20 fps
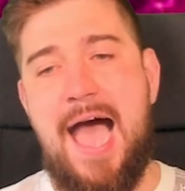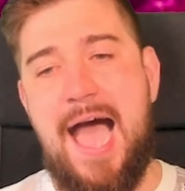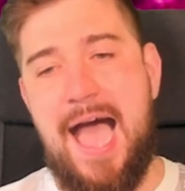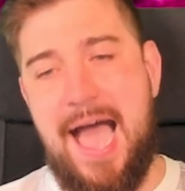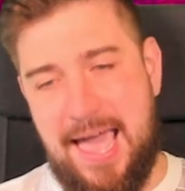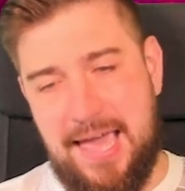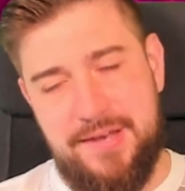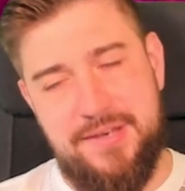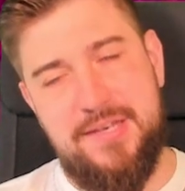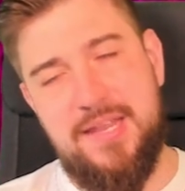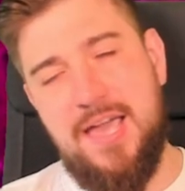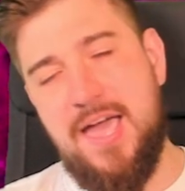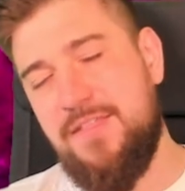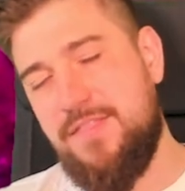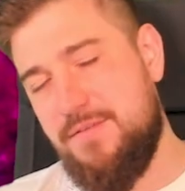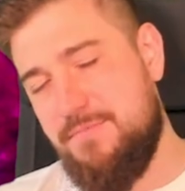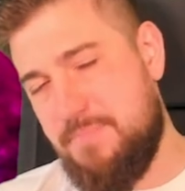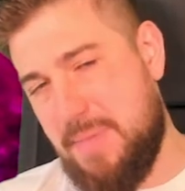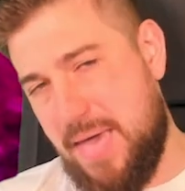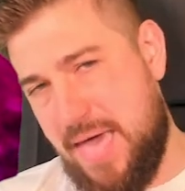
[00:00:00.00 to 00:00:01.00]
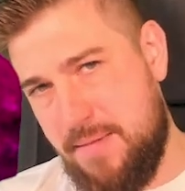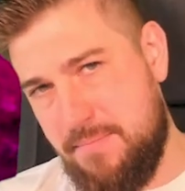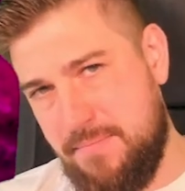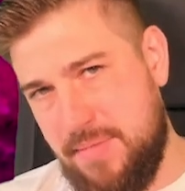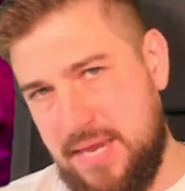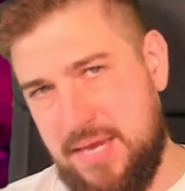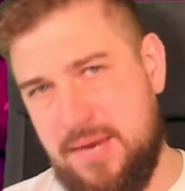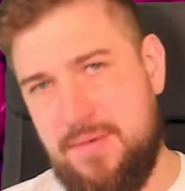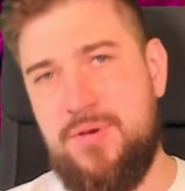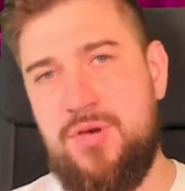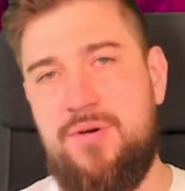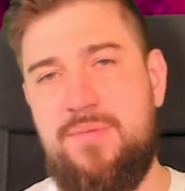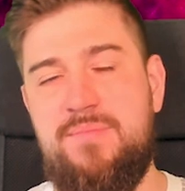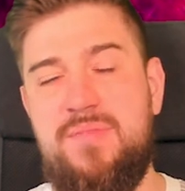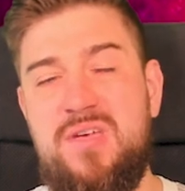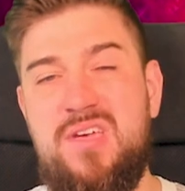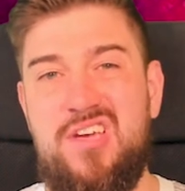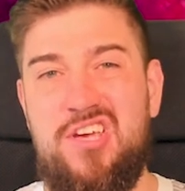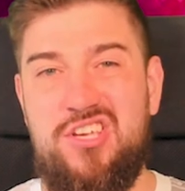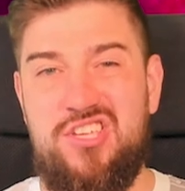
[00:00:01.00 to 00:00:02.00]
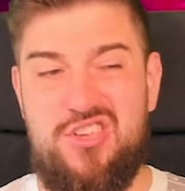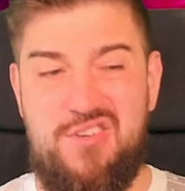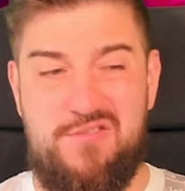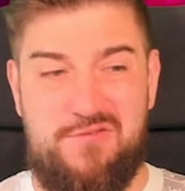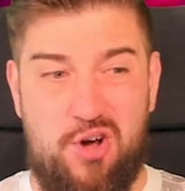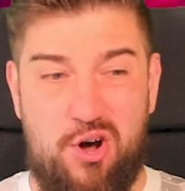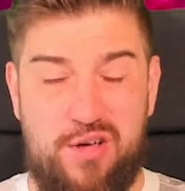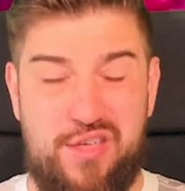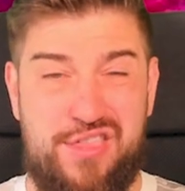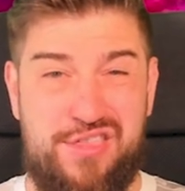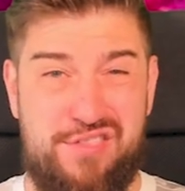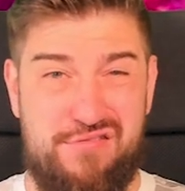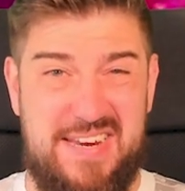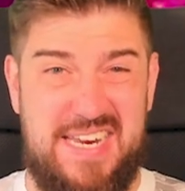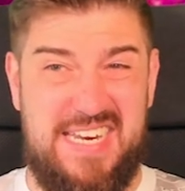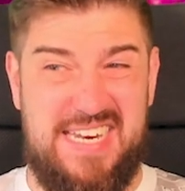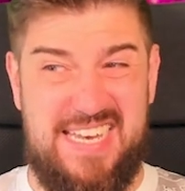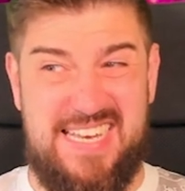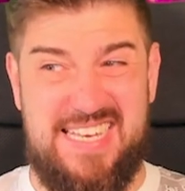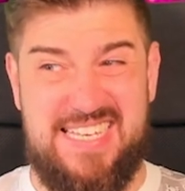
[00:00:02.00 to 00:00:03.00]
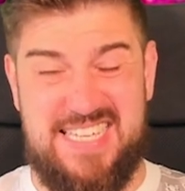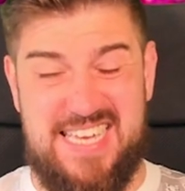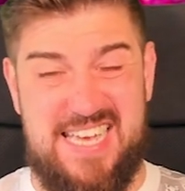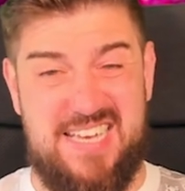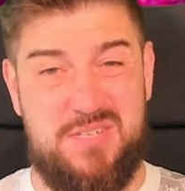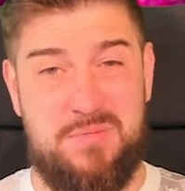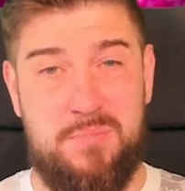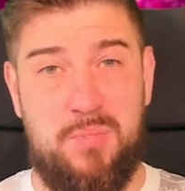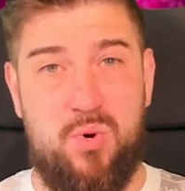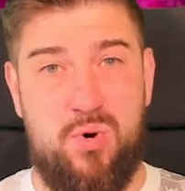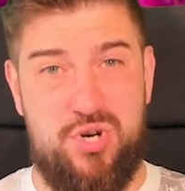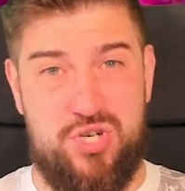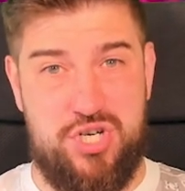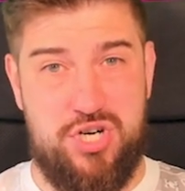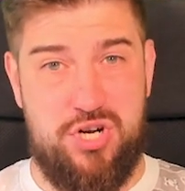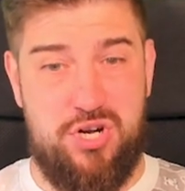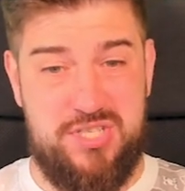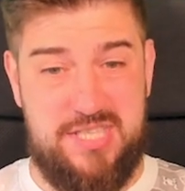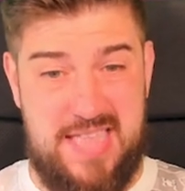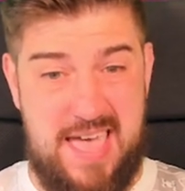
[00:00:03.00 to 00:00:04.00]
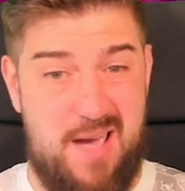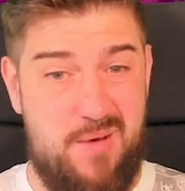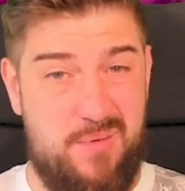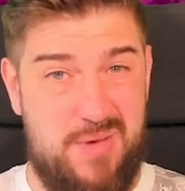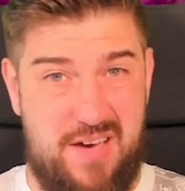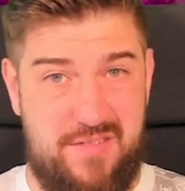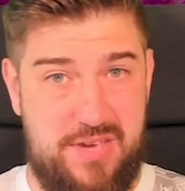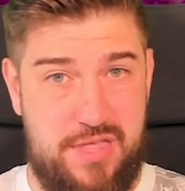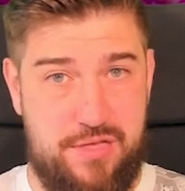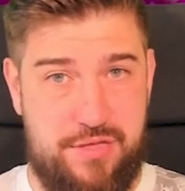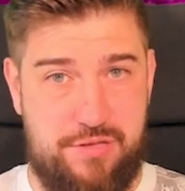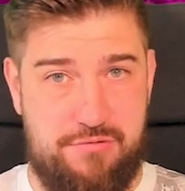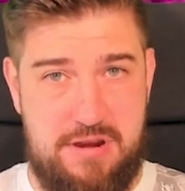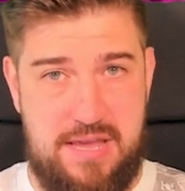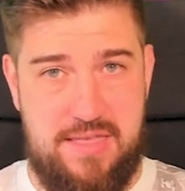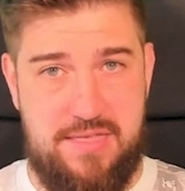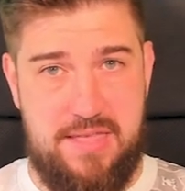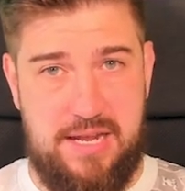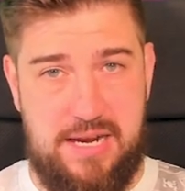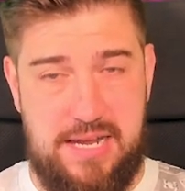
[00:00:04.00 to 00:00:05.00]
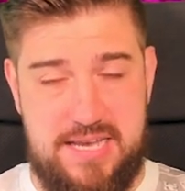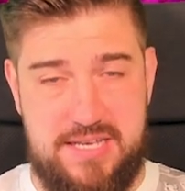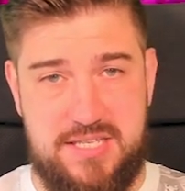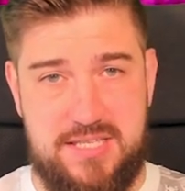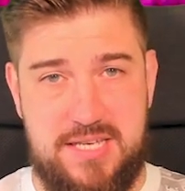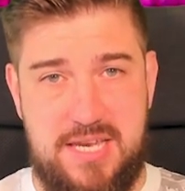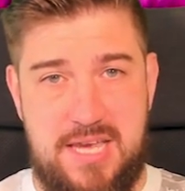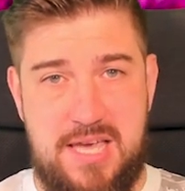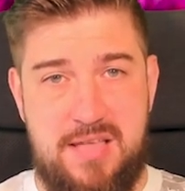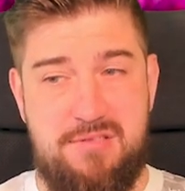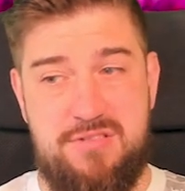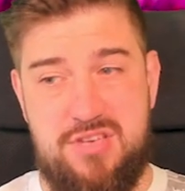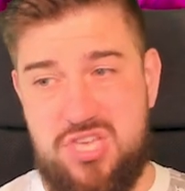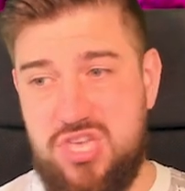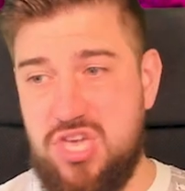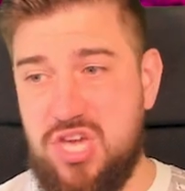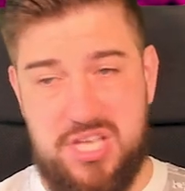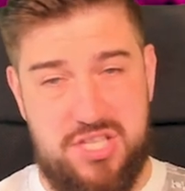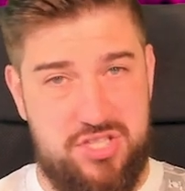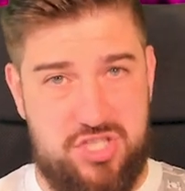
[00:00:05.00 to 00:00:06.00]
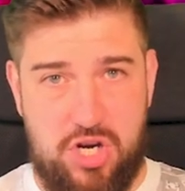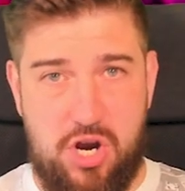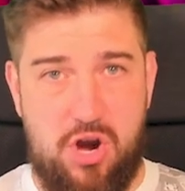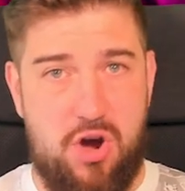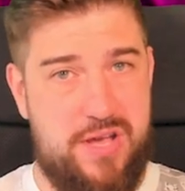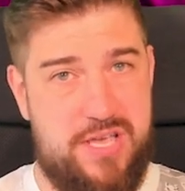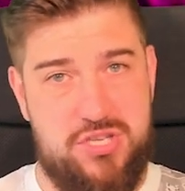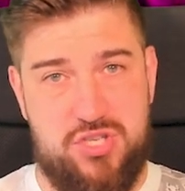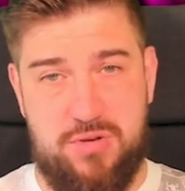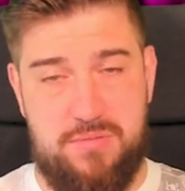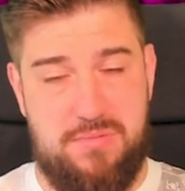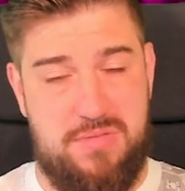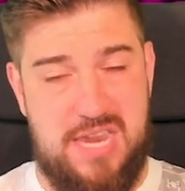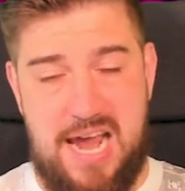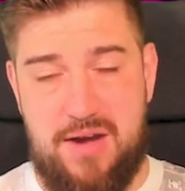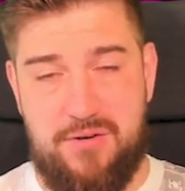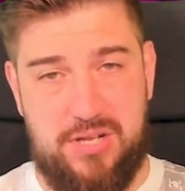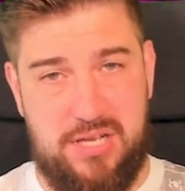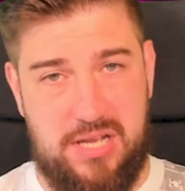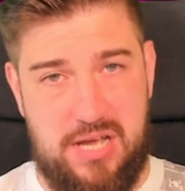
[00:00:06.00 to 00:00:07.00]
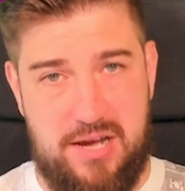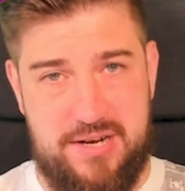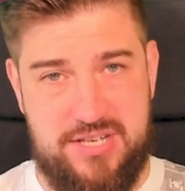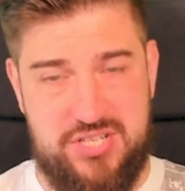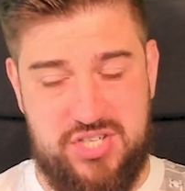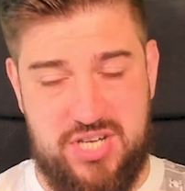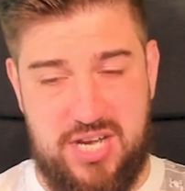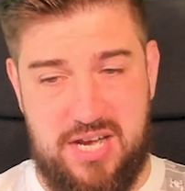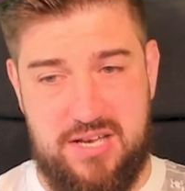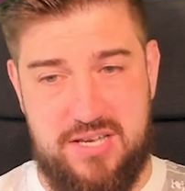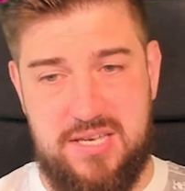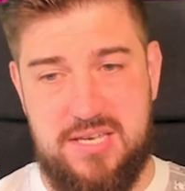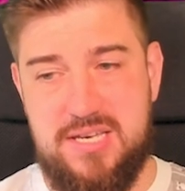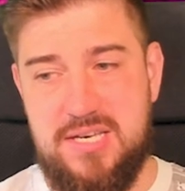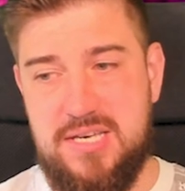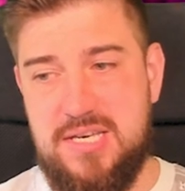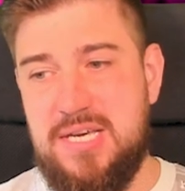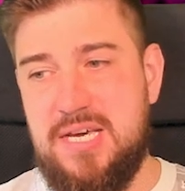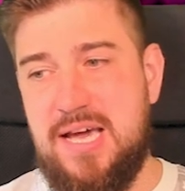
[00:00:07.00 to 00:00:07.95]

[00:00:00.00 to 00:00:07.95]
and at the bare minimum, you've got 3d6 mortar shots there with having 3 in the list that you can target something out of line of sight.